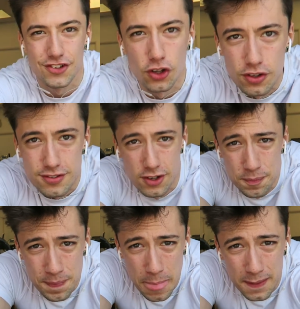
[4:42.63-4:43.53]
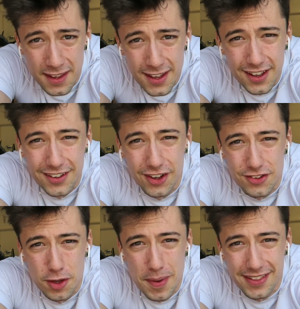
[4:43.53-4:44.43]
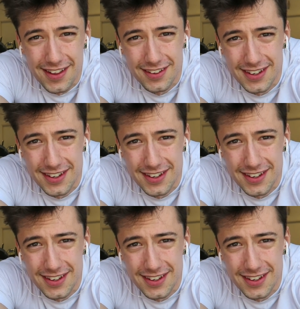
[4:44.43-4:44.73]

shoulder's done. Not too bad there.